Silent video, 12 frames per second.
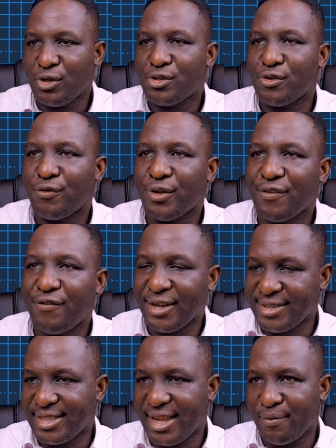So for the
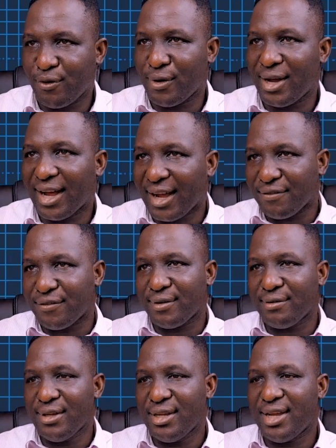first time, you have
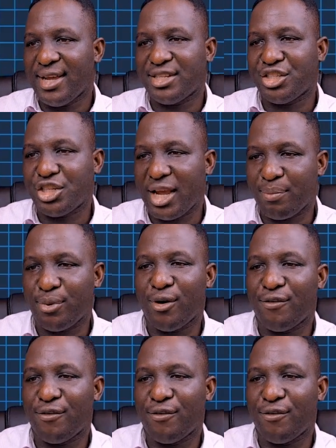a shape